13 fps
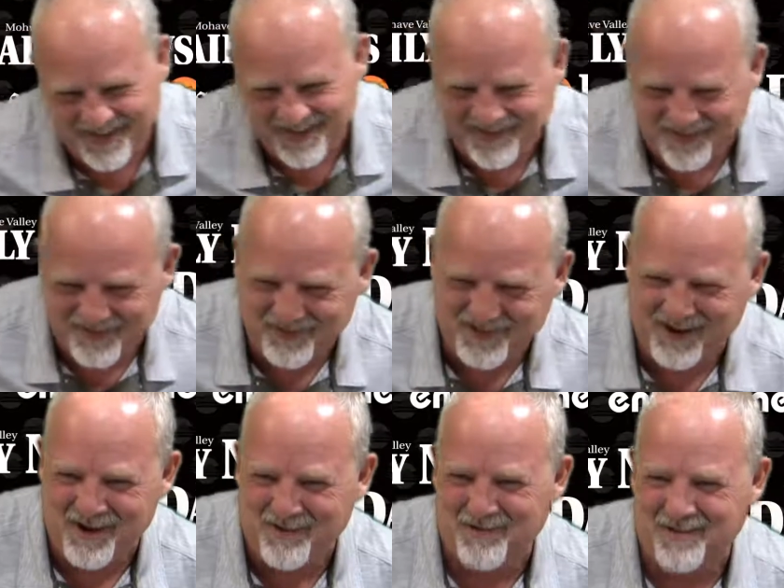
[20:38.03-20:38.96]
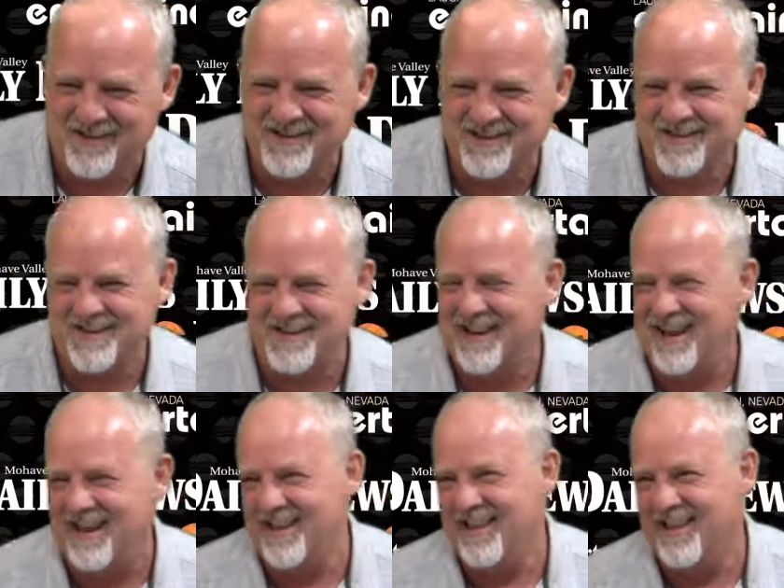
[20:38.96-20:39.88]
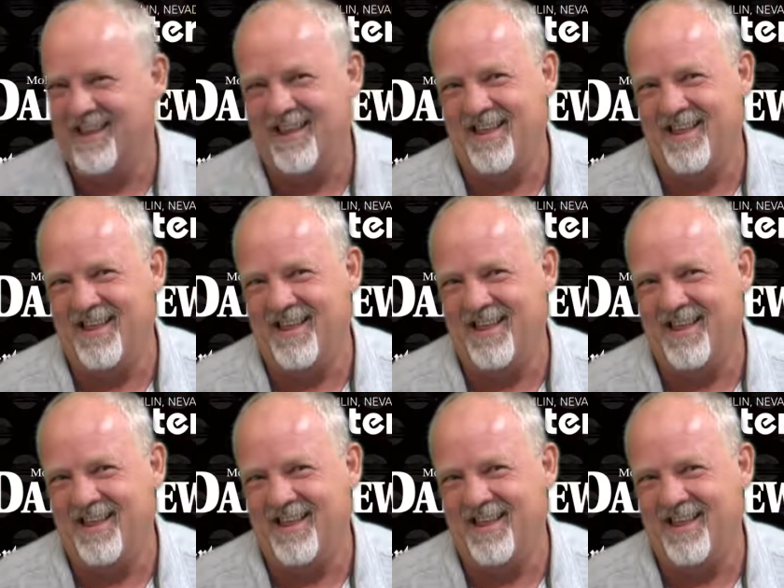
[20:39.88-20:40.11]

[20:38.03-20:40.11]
This is what time, this is the day that